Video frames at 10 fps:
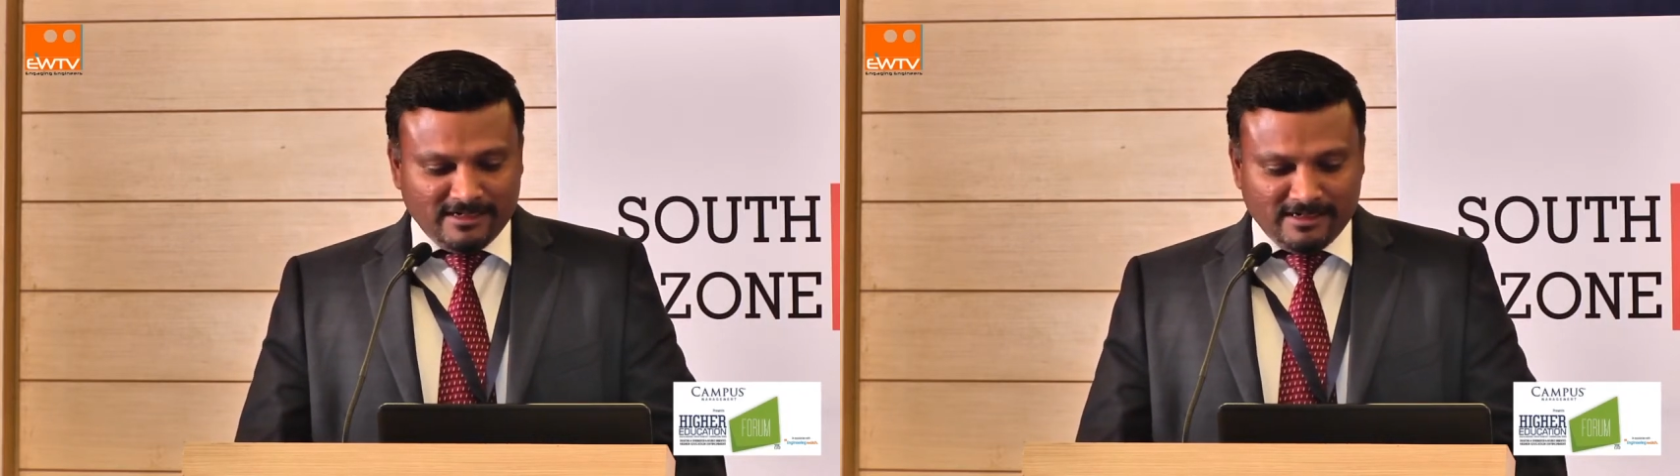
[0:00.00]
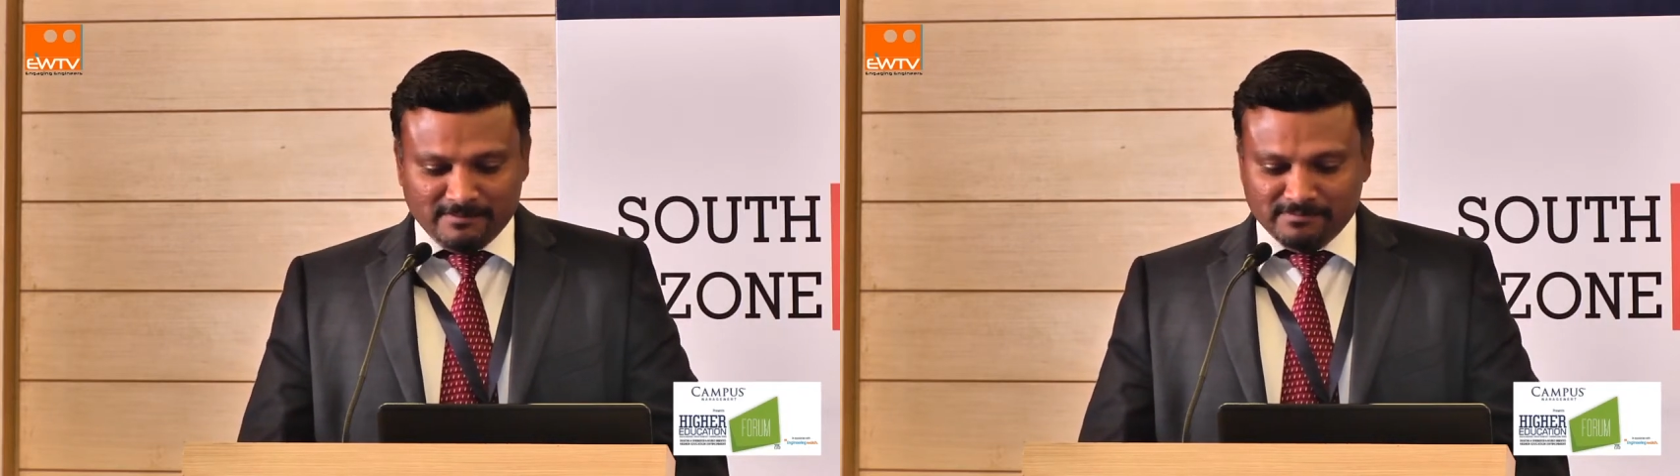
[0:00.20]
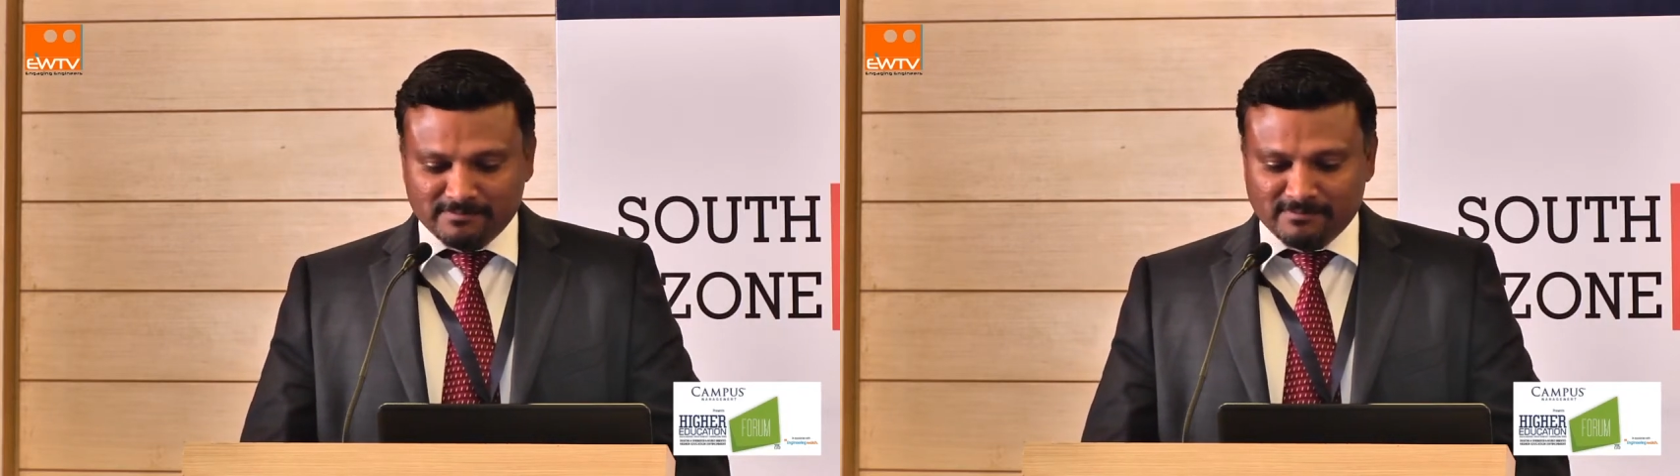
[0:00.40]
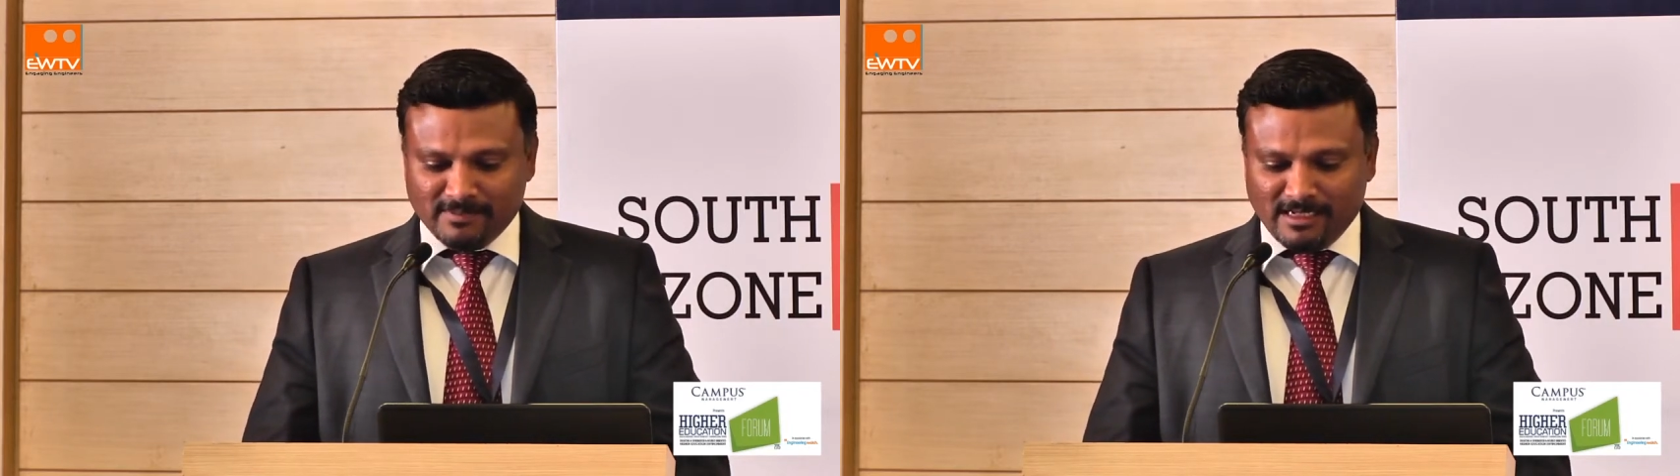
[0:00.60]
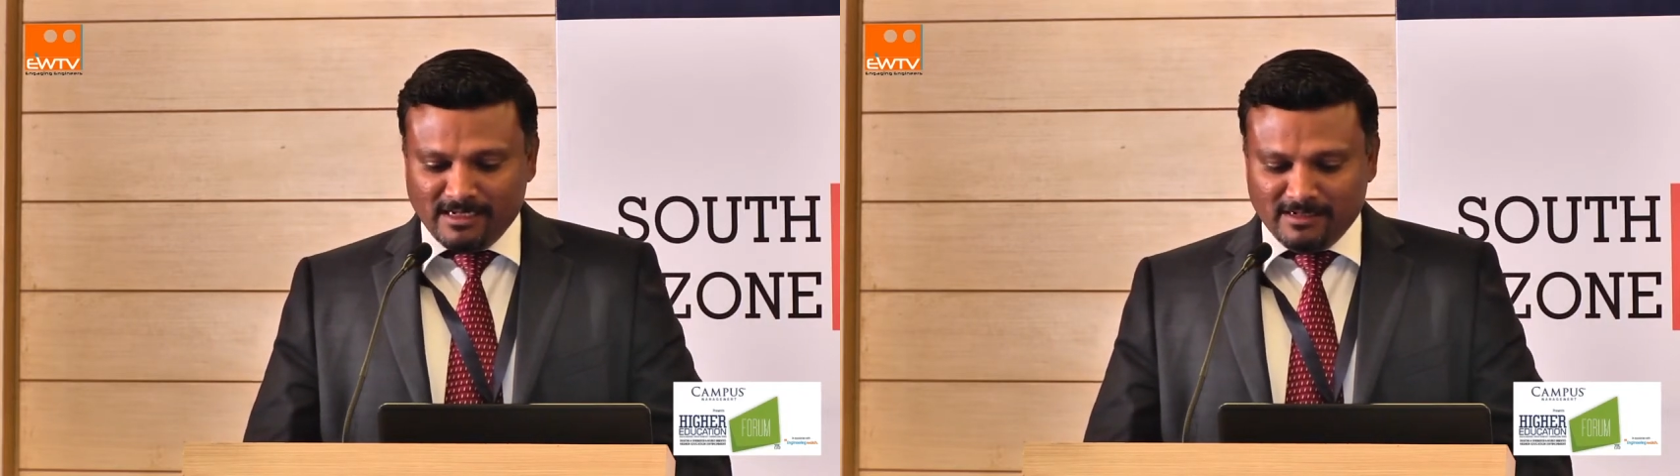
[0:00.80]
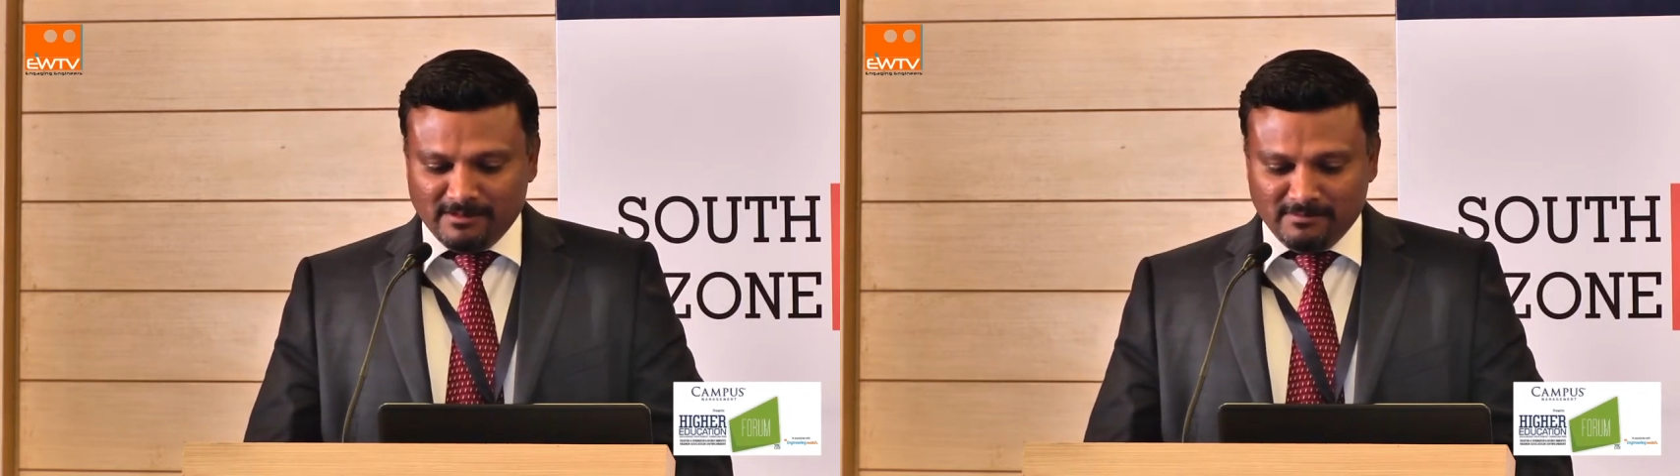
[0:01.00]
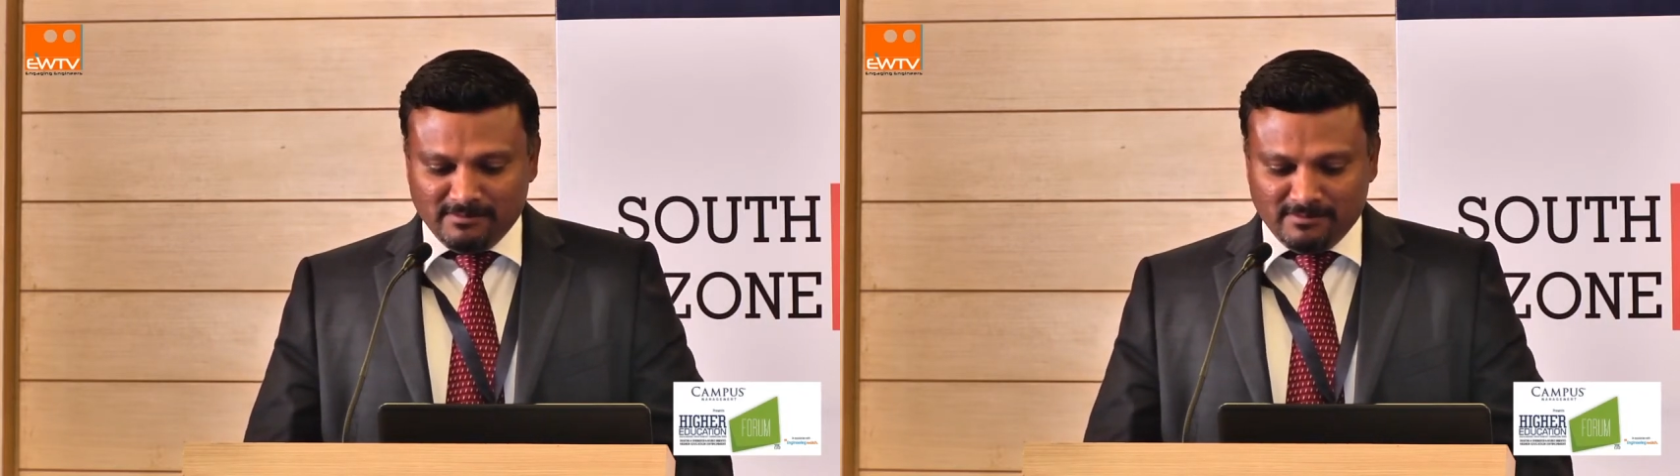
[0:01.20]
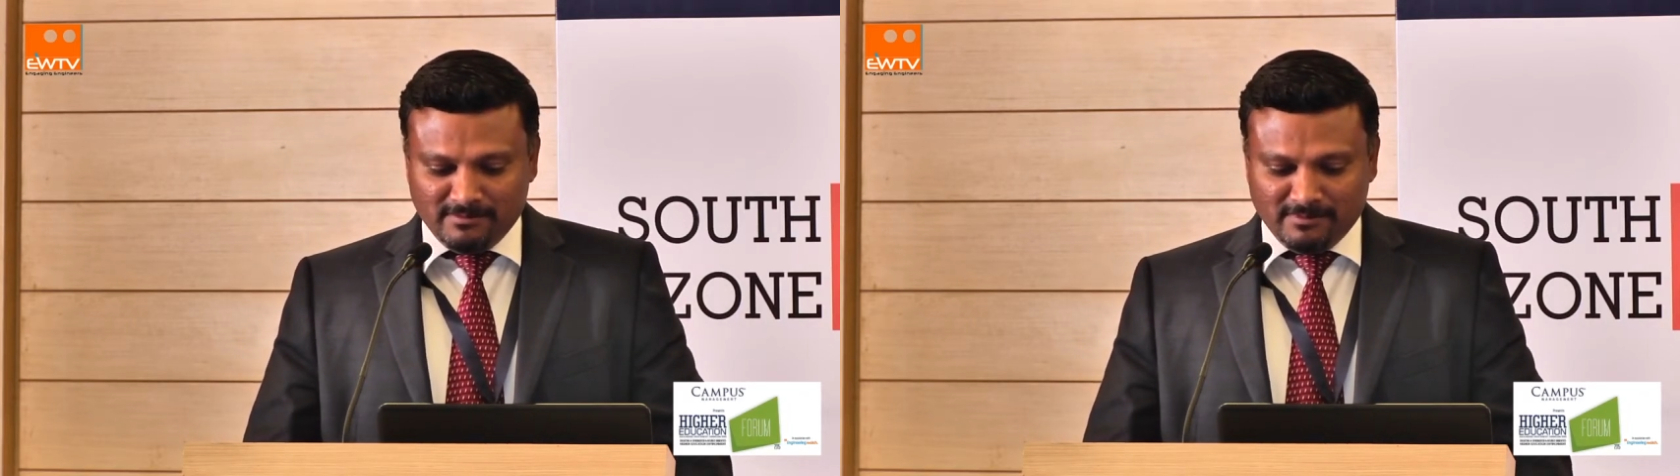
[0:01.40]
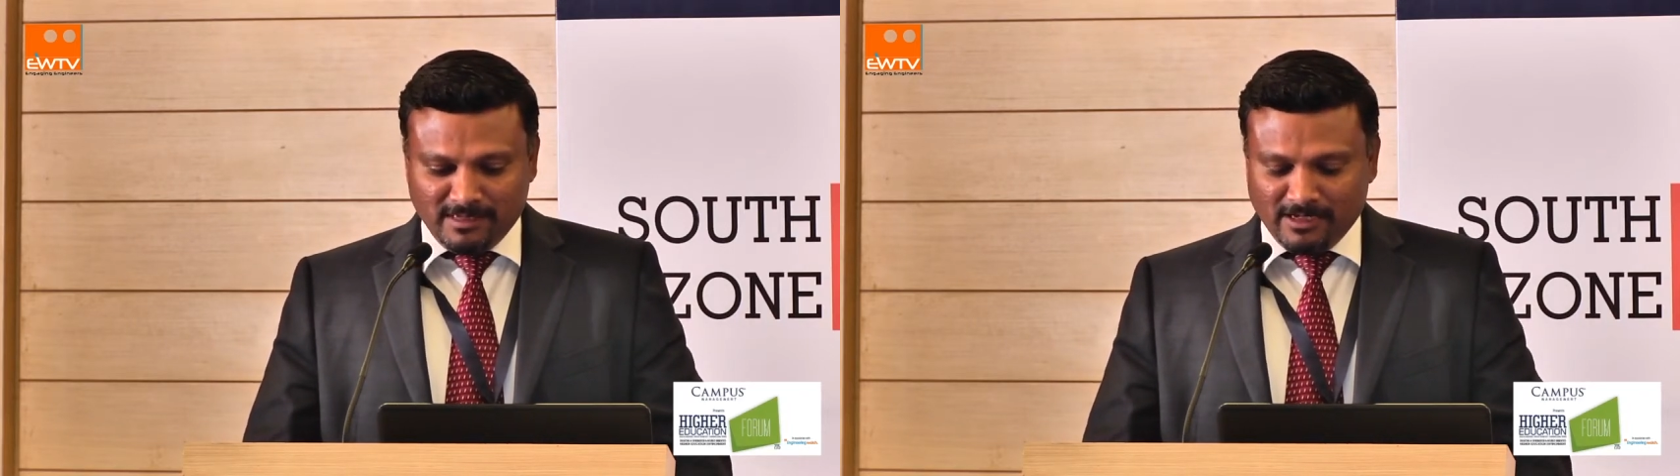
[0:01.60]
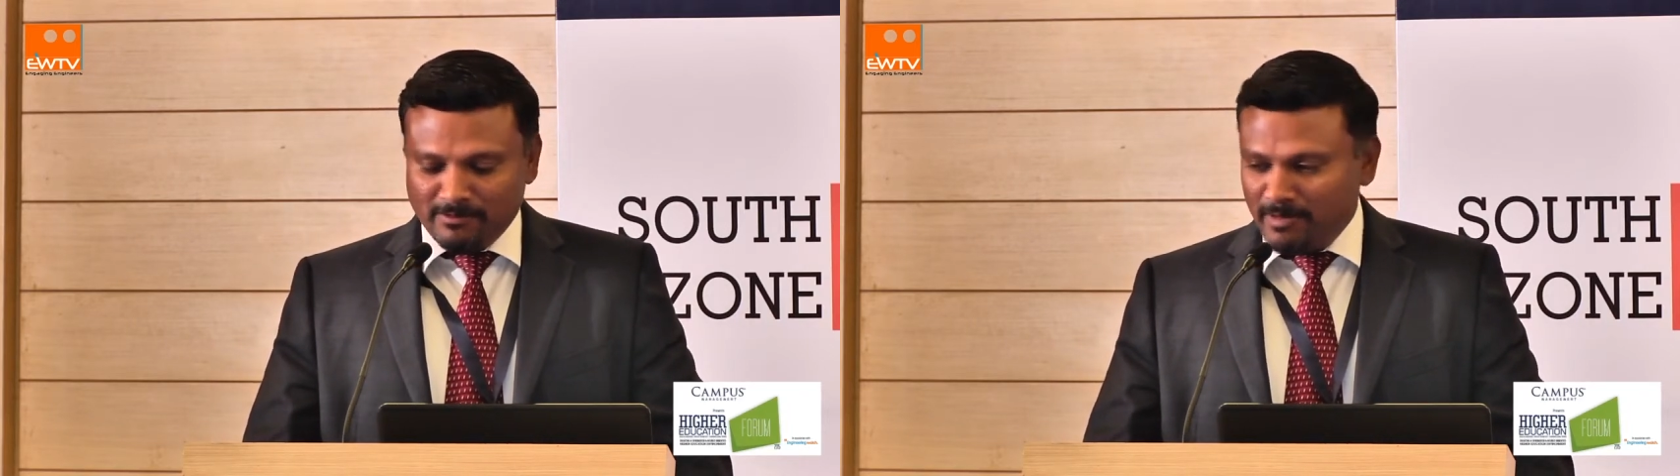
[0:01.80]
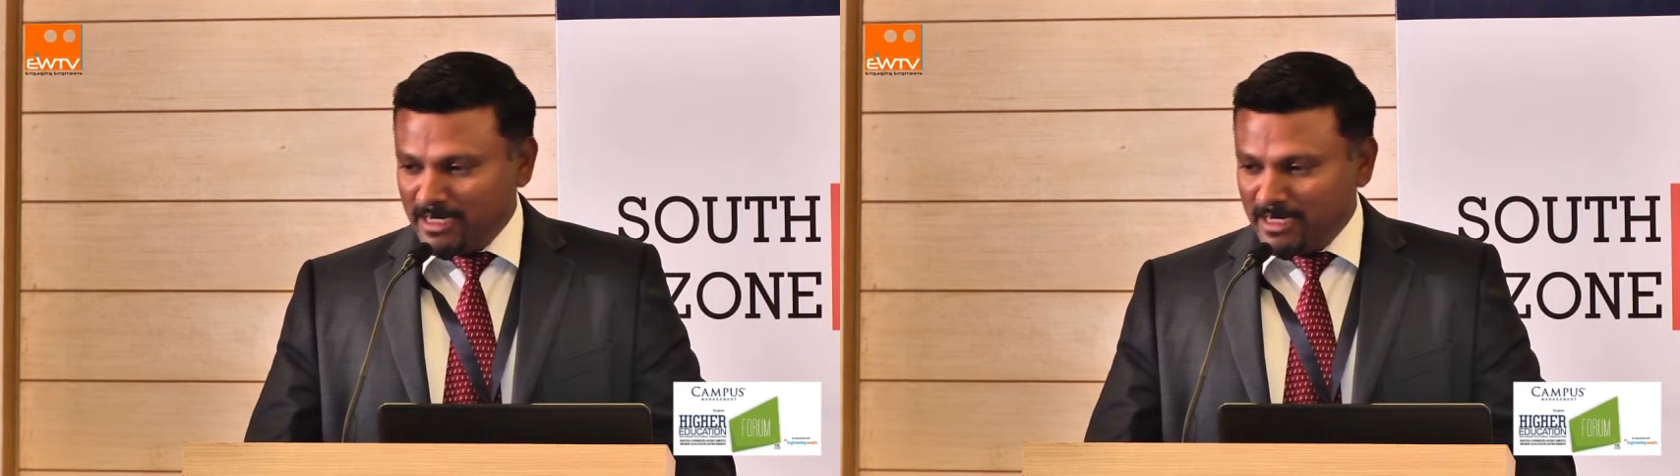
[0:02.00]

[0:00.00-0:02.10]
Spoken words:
our